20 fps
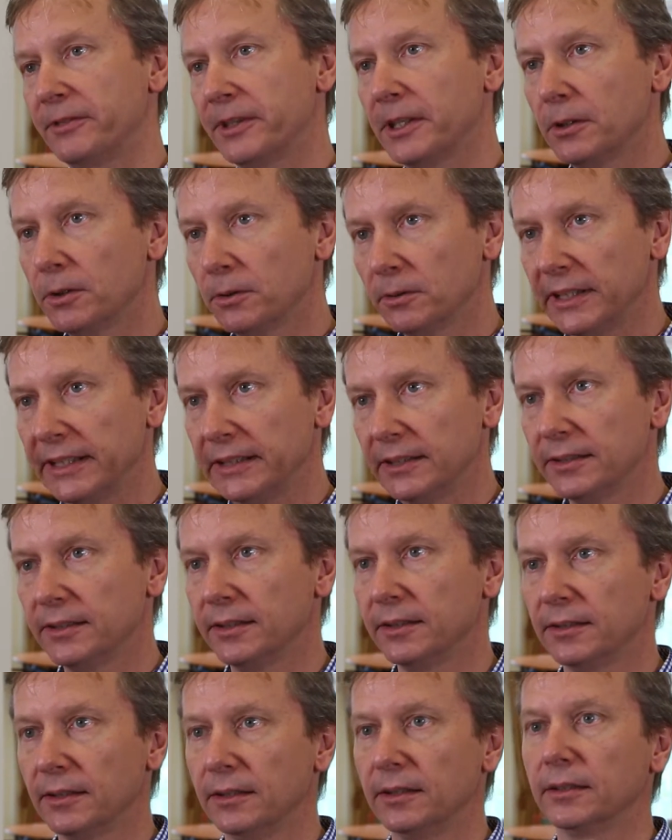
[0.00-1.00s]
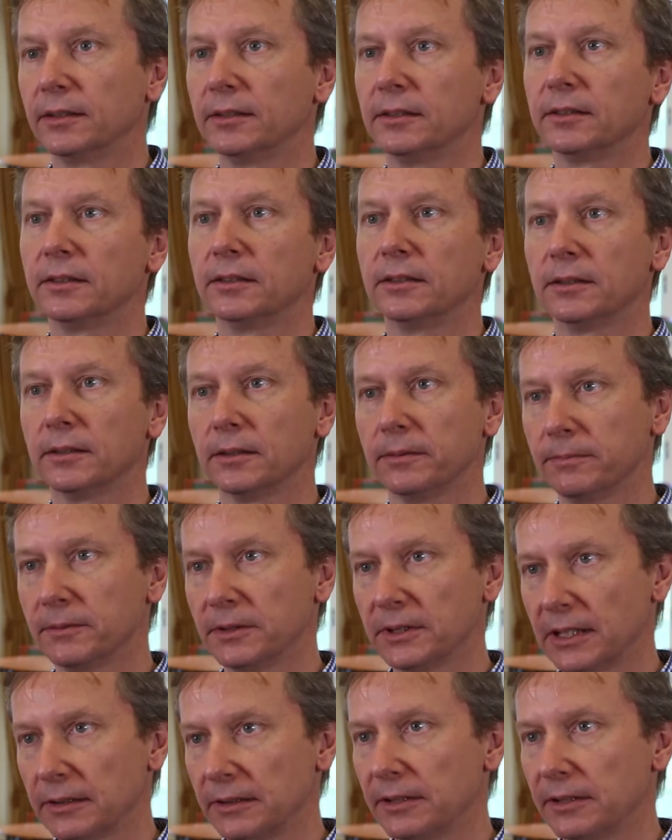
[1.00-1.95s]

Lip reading: very low latency silicon systems,